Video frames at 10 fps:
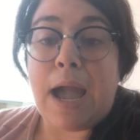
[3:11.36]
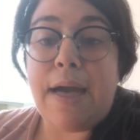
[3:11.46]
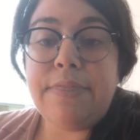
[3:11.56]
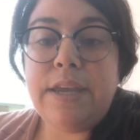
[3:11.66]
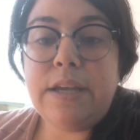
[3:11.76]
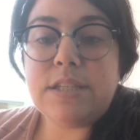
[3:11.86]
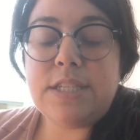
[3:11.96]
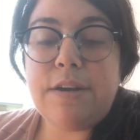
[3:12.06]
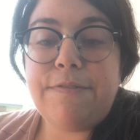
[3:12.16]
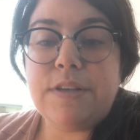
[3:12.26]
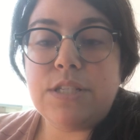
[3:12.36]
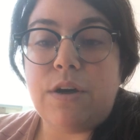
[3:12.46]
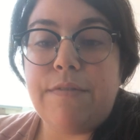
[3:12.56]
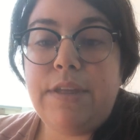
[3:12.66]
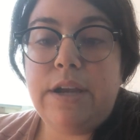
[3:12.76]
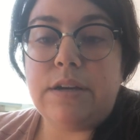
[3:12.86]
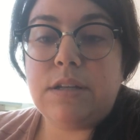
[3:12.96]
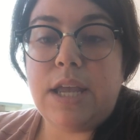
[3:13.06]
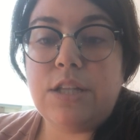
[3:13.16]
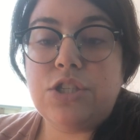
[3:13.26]
And the surface of the Earth,
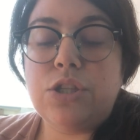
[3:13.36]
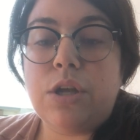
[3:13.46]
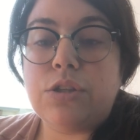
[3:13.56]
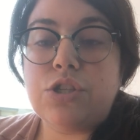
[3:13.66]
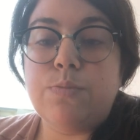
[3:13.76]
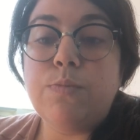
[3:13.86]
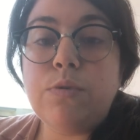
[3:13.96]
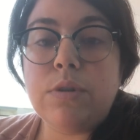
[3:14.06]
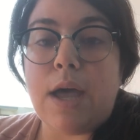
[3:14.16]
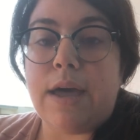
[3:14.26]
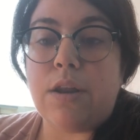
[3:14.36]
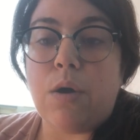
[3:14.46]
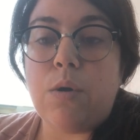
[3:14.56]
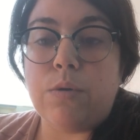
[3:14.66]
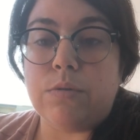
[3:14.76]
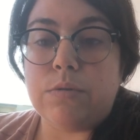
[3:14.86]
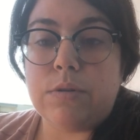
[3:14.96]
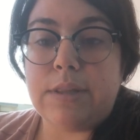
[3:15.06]
it's not smooth at all.